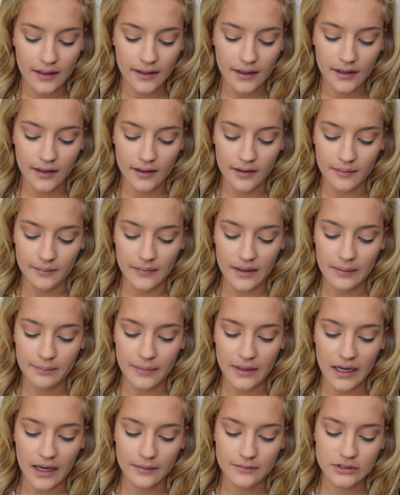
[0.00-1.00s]
But
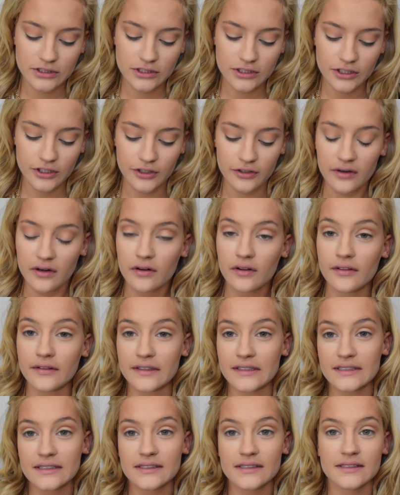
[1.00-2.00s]
I'm just,
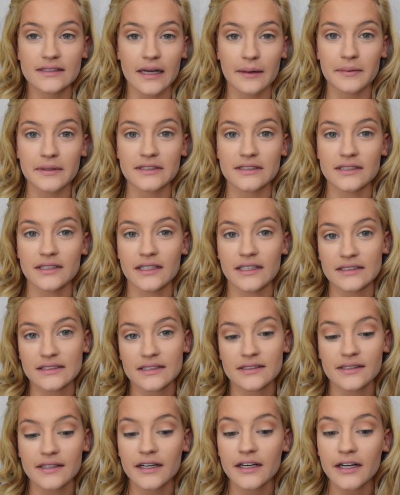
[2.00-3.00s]
this step isn't
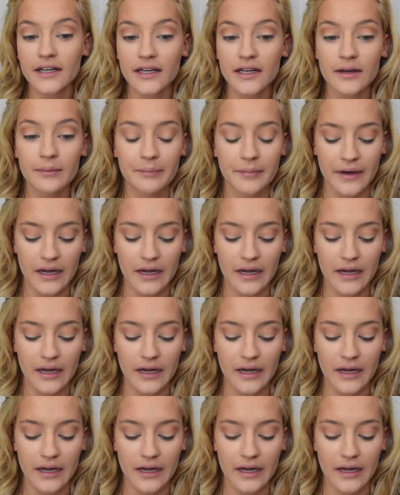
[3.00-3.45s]
necessary,